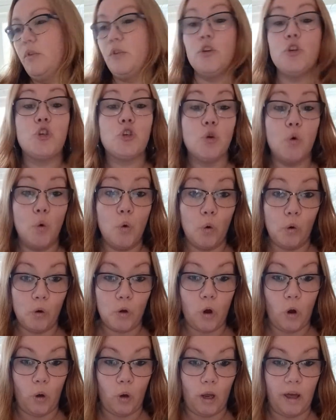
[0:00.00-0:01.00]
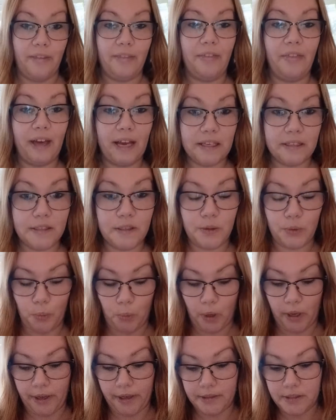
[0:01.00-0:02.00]
shawl collar, that's the
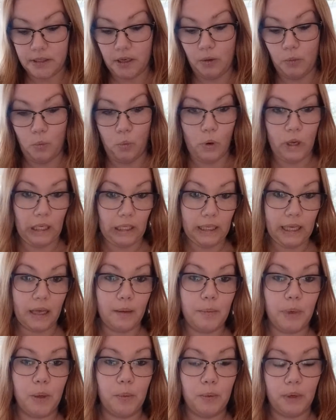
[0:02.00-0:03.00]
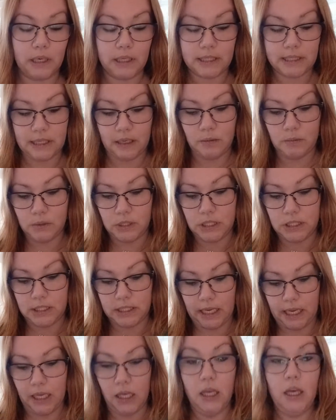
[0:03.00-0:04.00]
words. I will get my words out
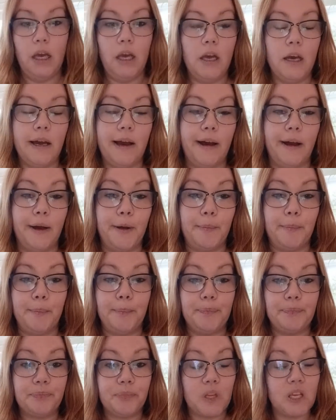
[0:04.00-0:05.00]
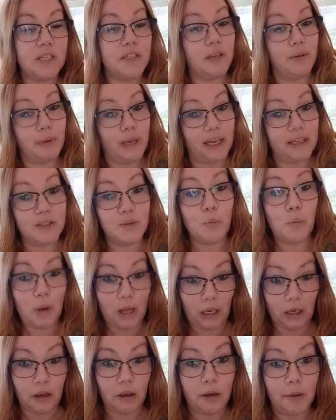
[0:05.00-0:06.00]
today. So yes,
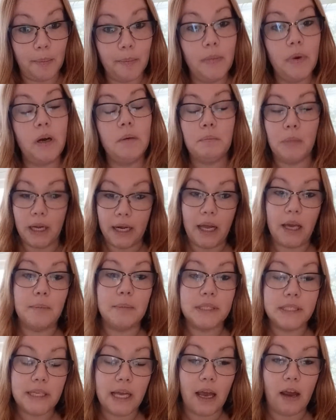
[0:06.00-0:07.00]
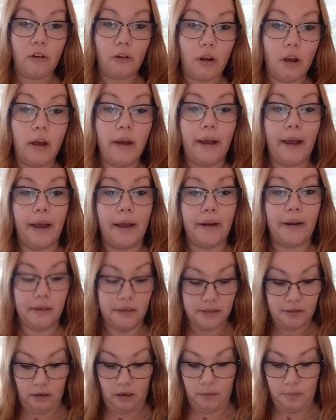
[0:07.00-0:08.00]
welcome, my name's Sarah
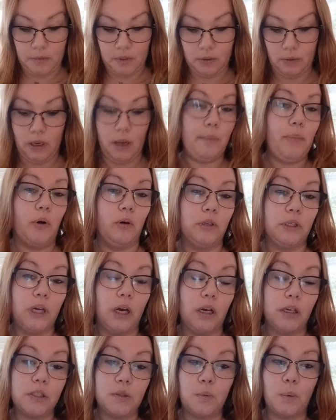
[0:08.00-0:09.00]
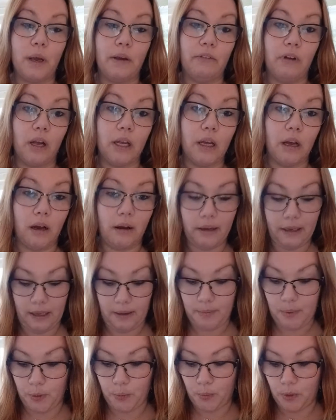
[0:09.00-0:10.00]
and I'm doing a podcast where I can't
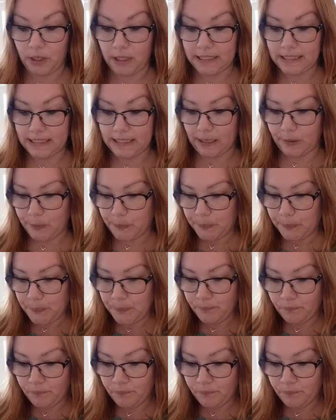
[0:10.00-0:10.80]
get my words out.